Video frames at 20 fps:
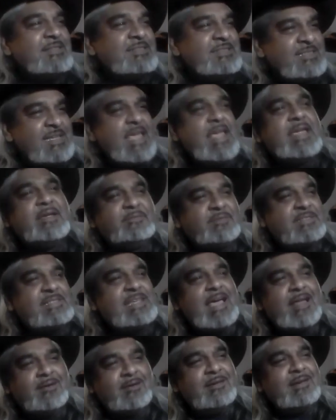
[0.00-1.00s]
saved
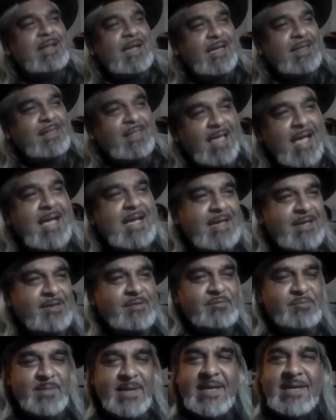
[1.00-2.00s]
Saturday Night
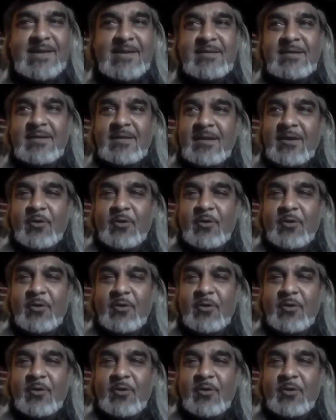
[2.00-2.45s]
Live, man.